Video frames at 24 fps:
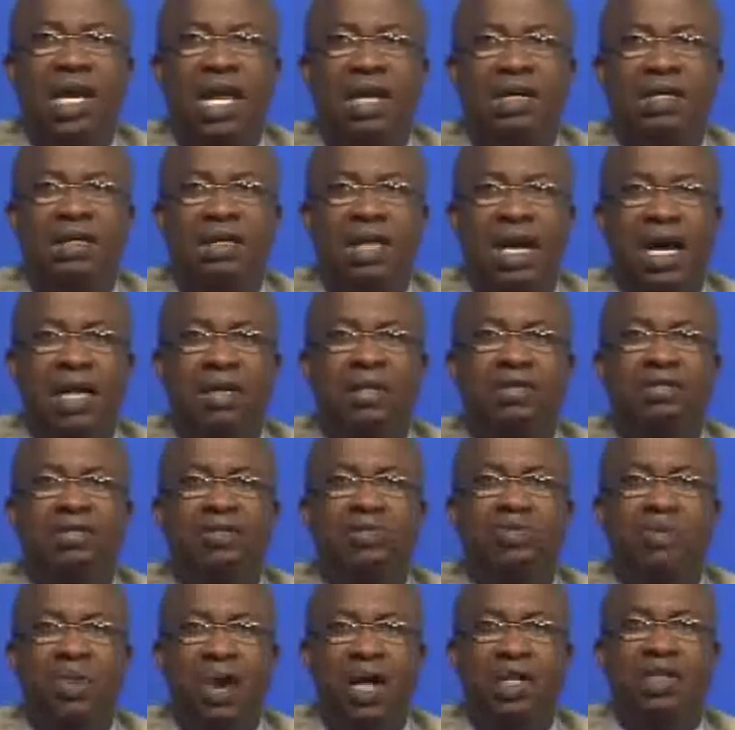handle
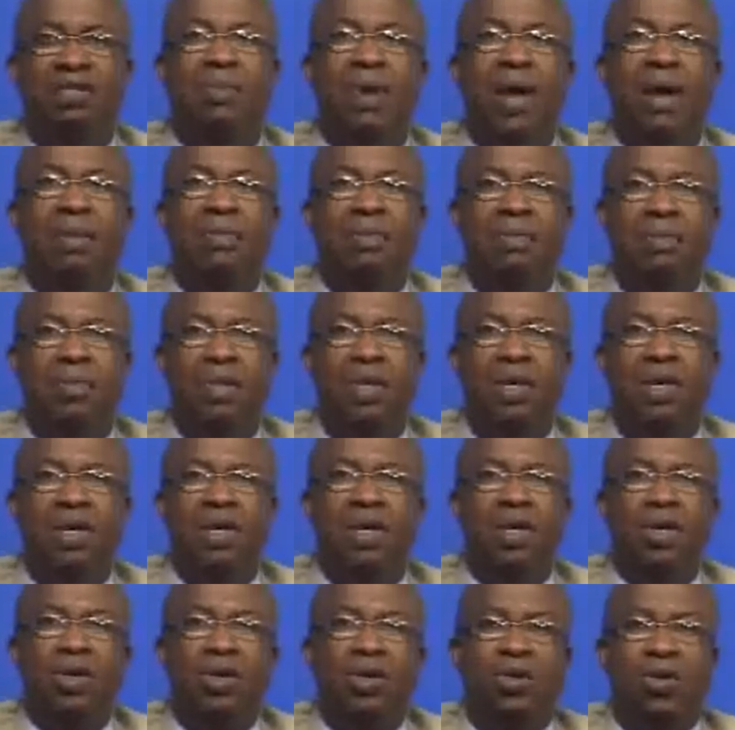bad sperm.
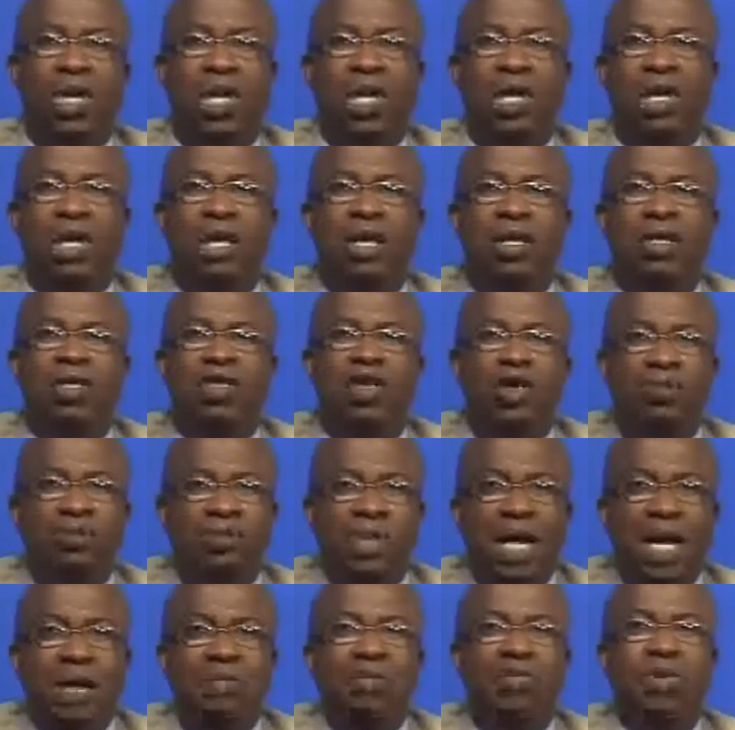Okay,
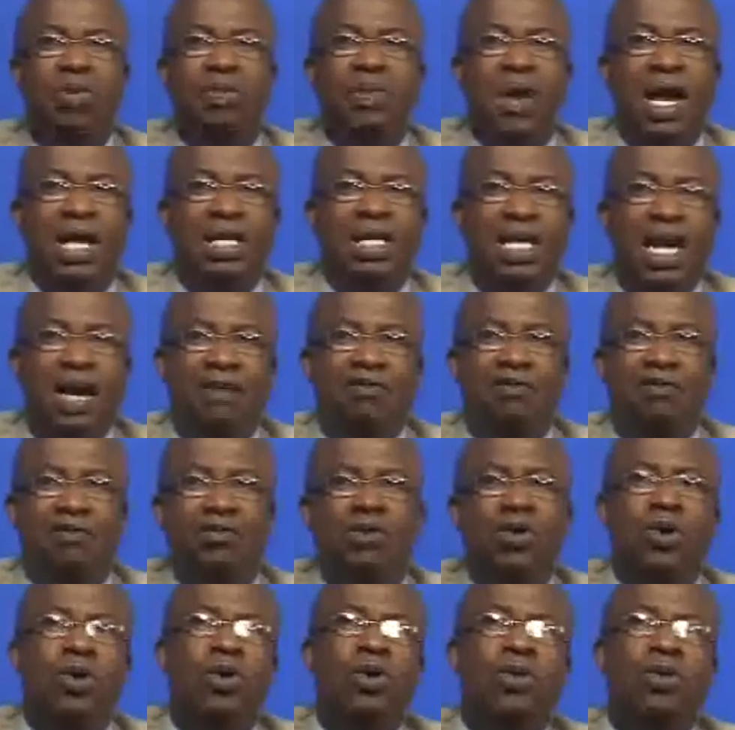sometimes we might have to,